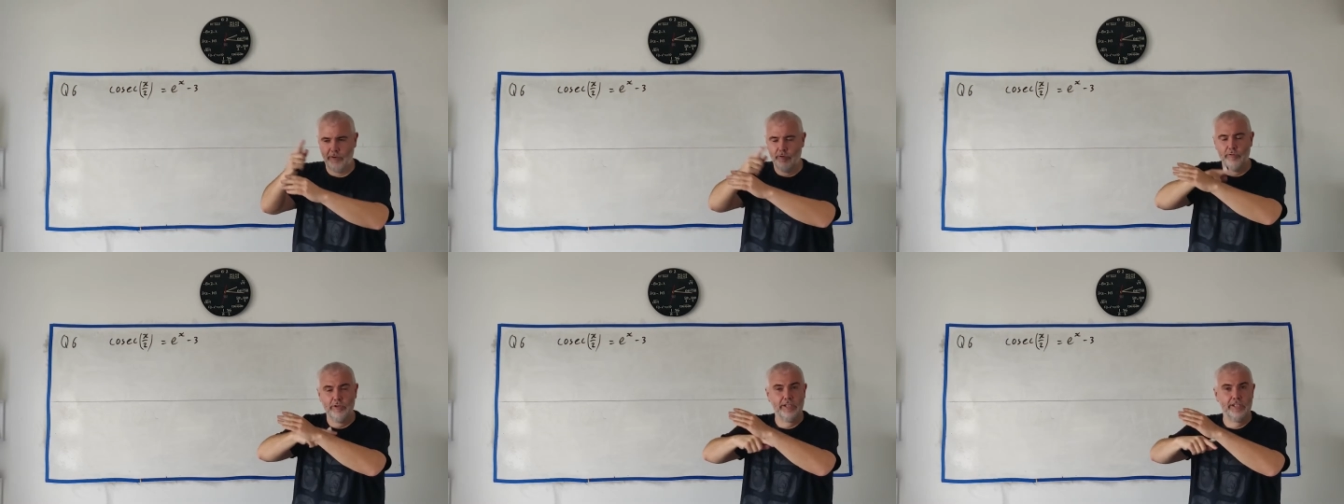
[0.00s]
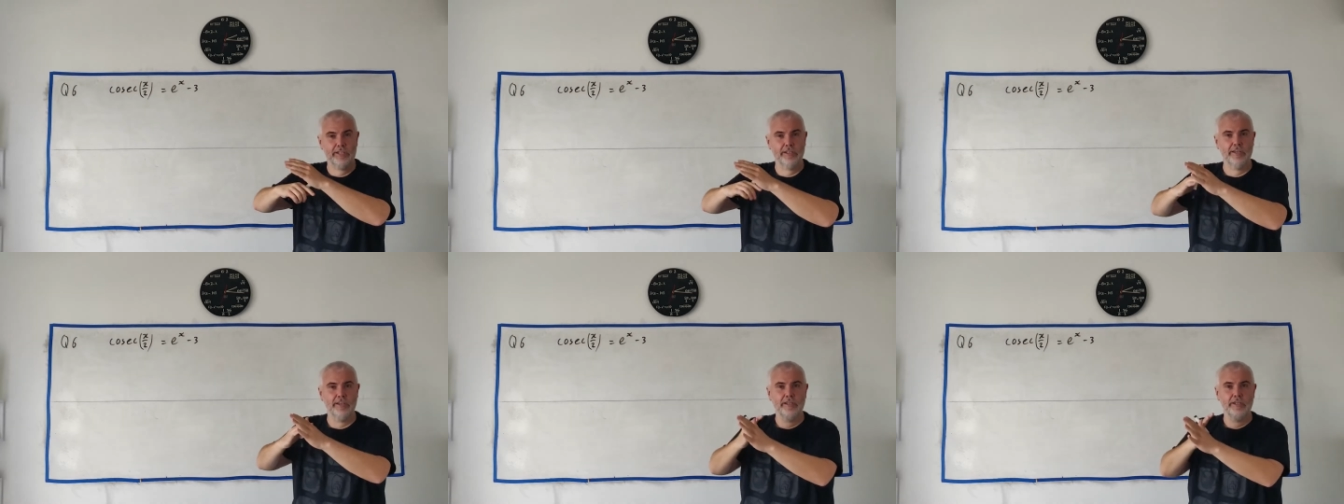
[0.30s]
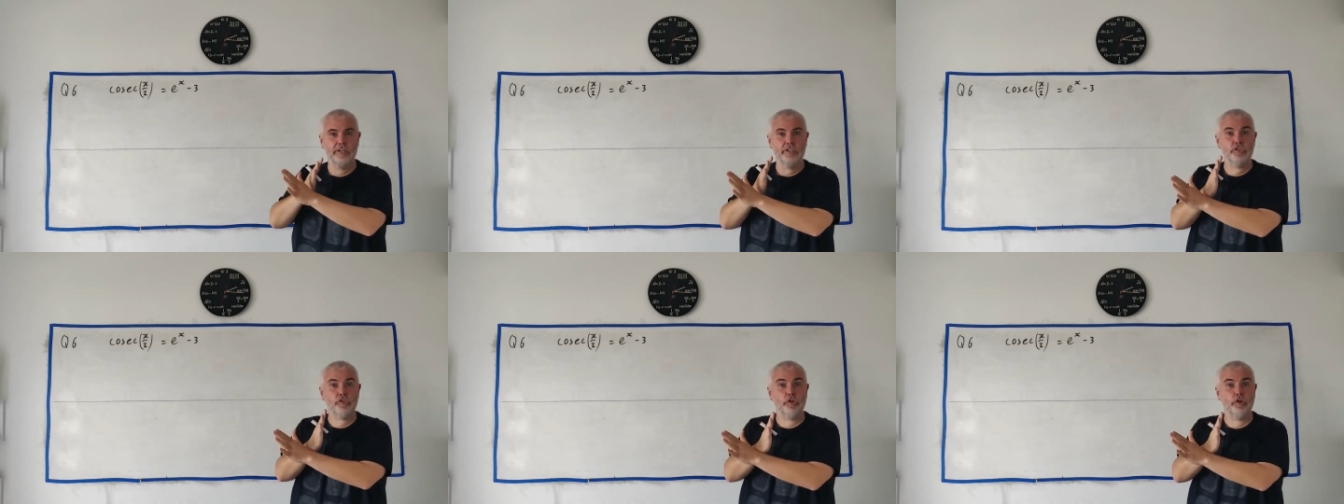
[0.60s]
only
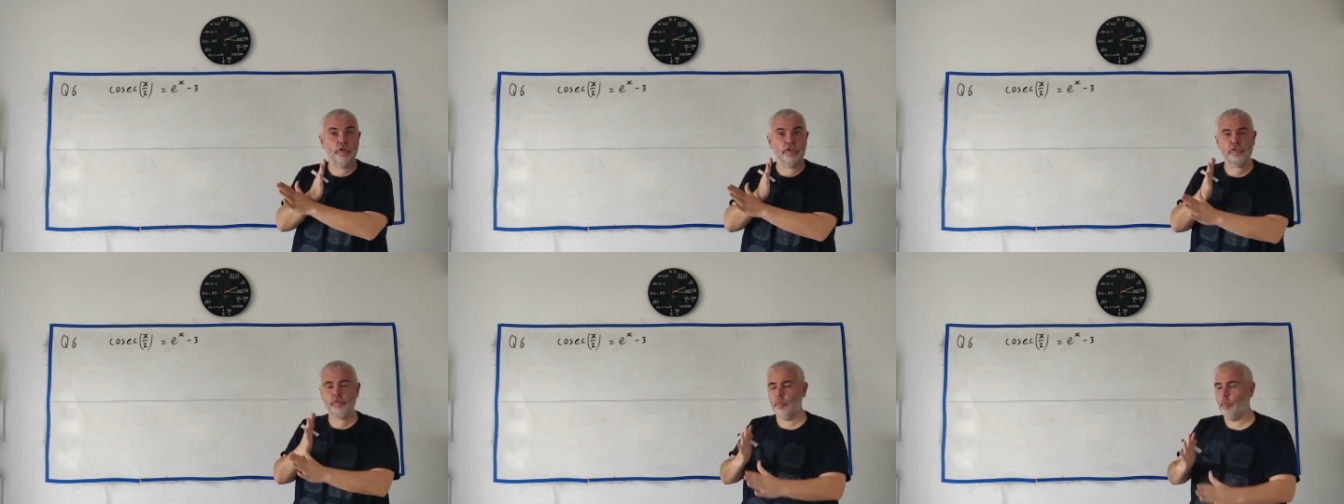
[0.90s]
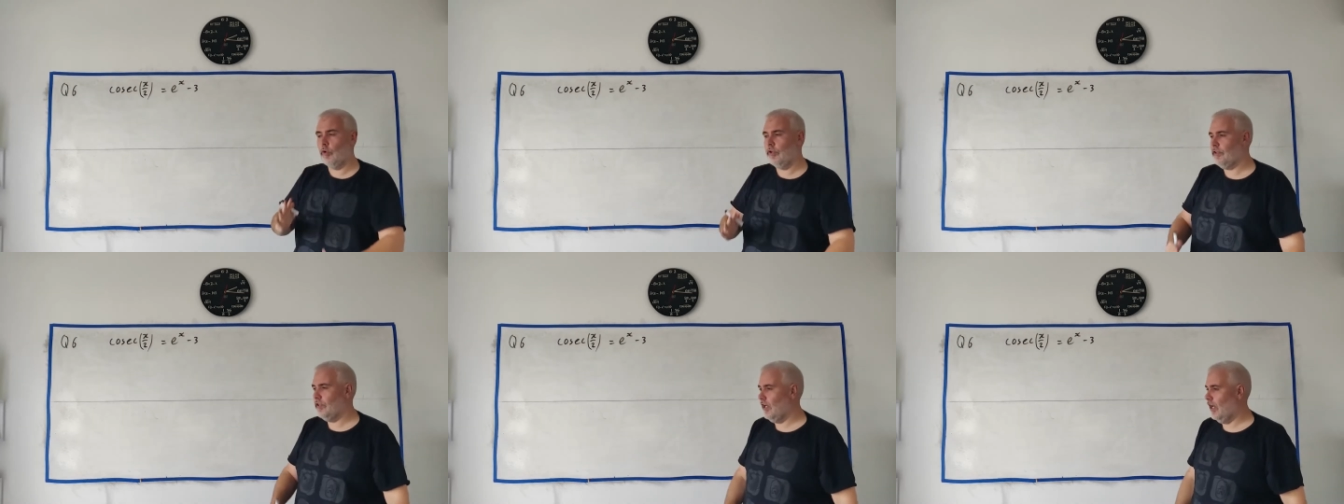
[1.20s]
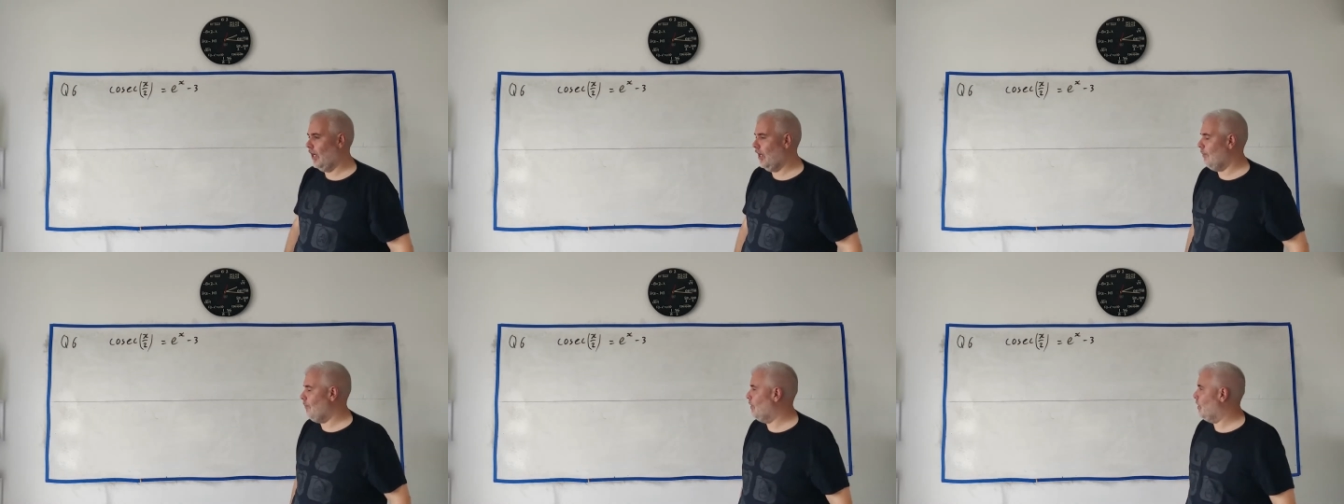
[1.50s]
touch one
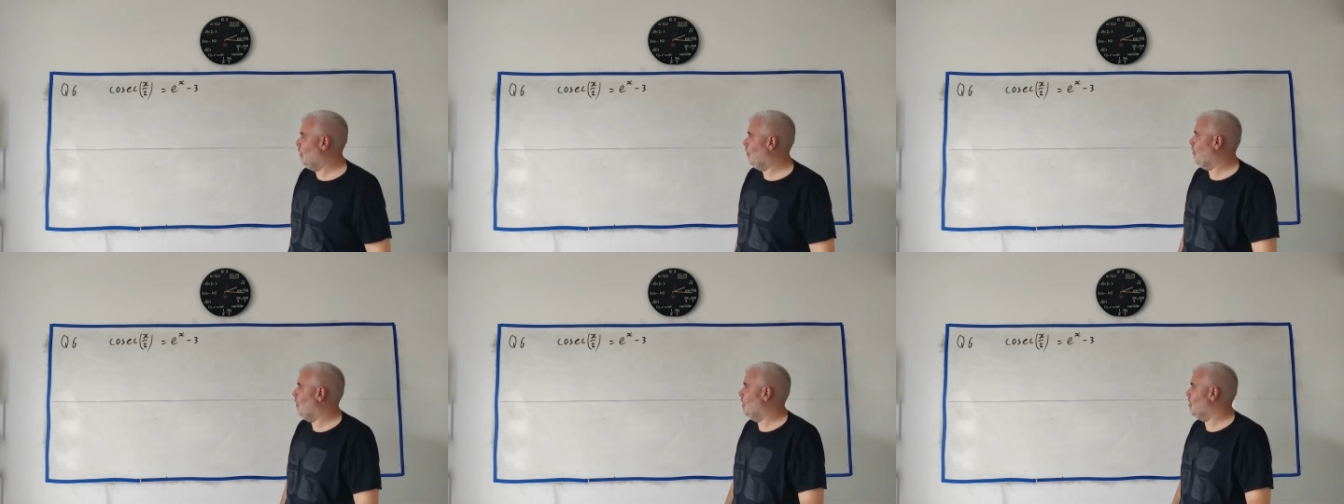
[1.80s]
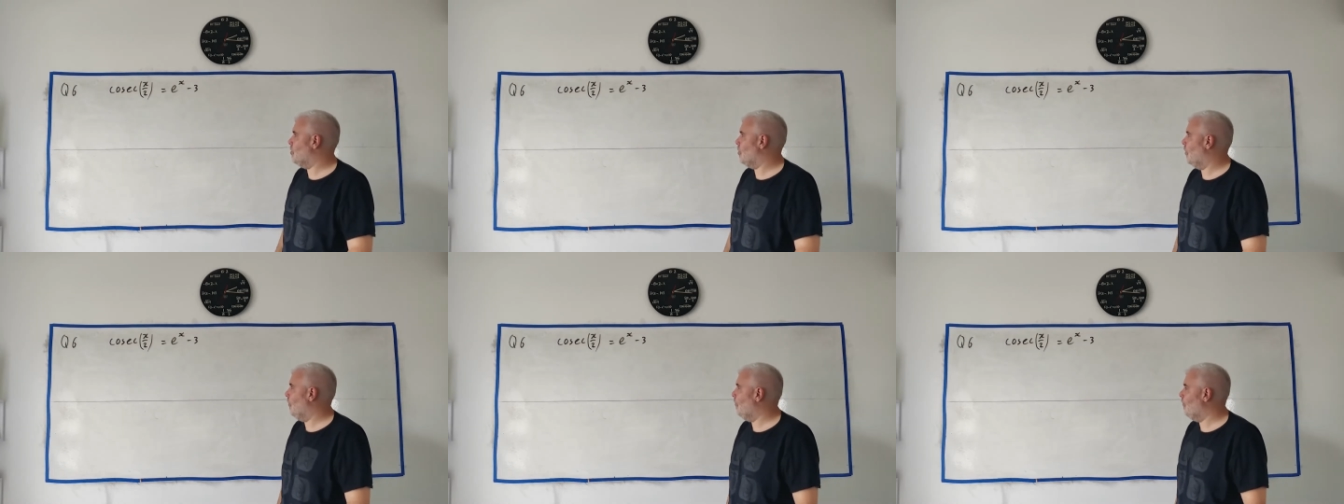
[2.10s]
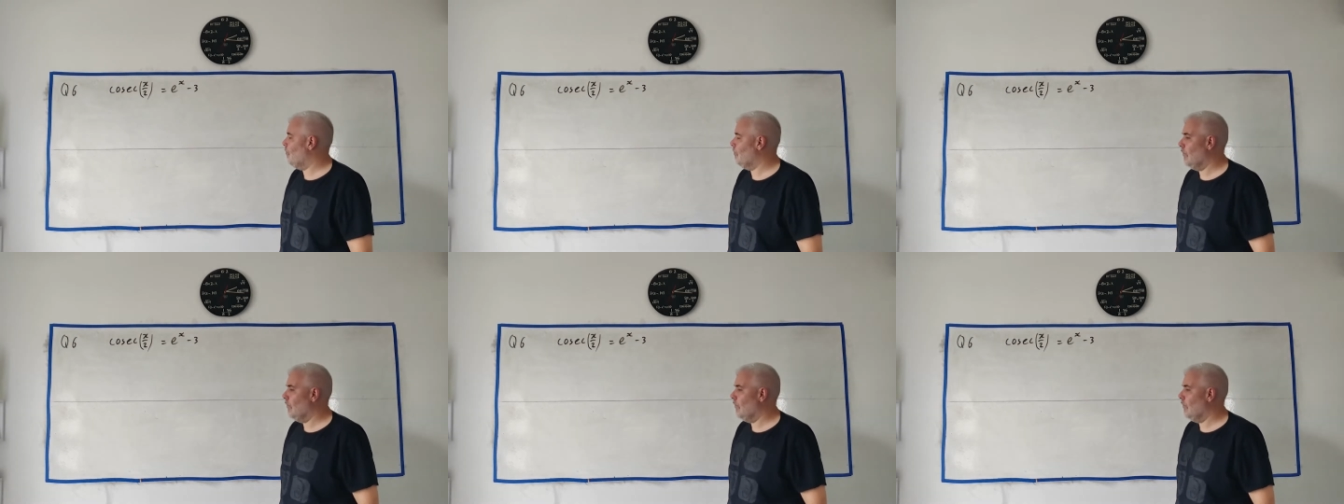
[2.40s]
time in our picture.